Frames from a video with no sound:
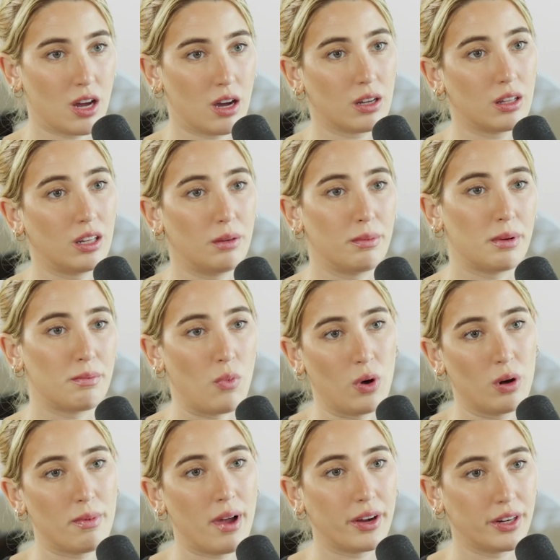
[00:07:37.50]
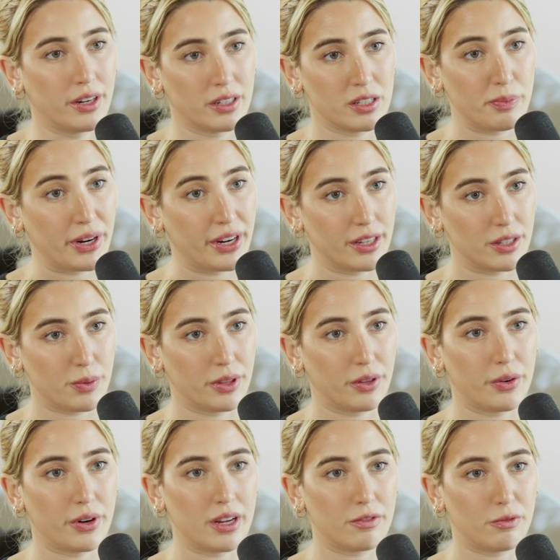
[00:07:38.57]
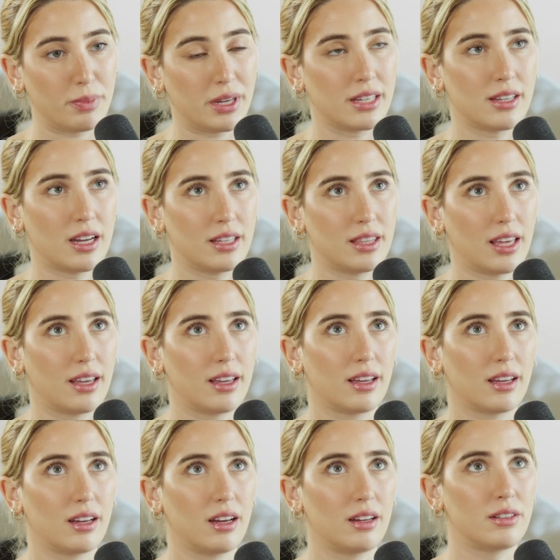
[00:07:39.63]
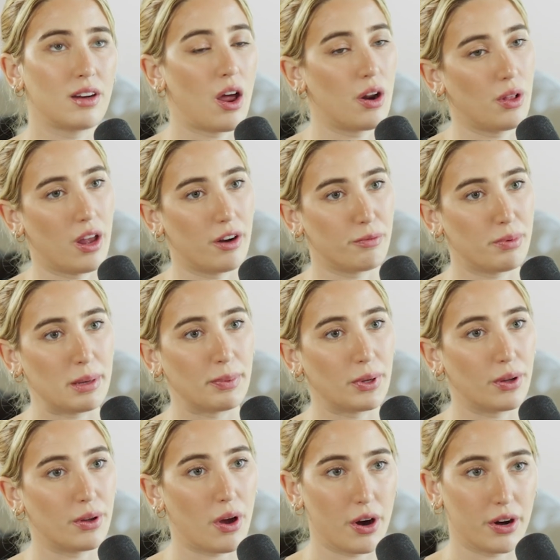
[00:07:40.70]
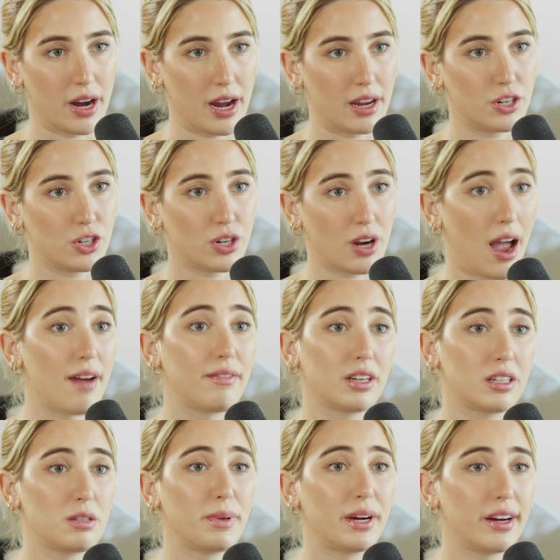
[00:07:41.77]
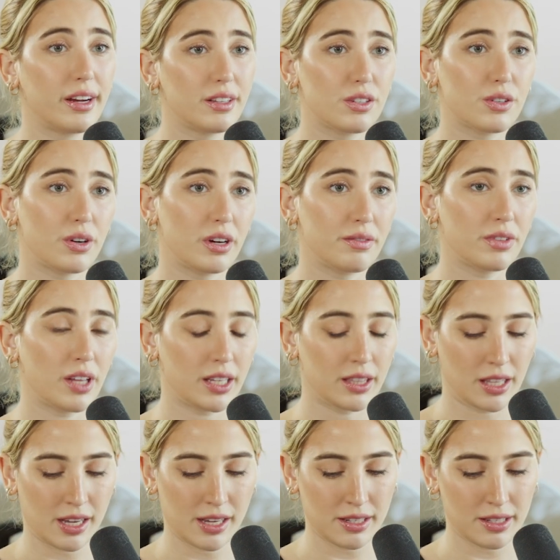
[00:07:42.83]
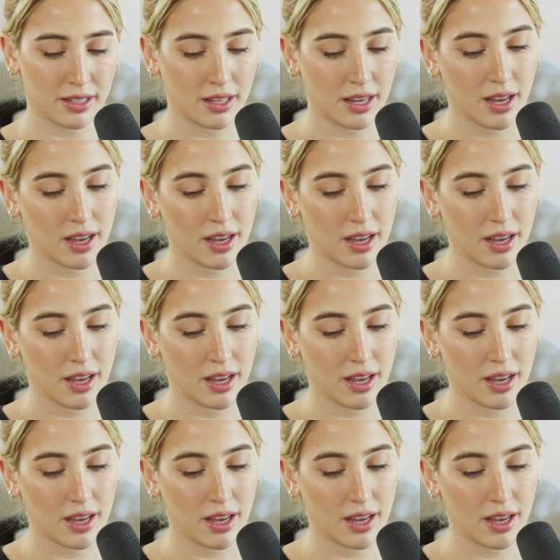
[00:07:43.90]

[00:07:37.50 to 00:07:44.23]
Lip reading: talk a little bit more about your experience with grief, because I think not a lot of people our age have experienced grief like this.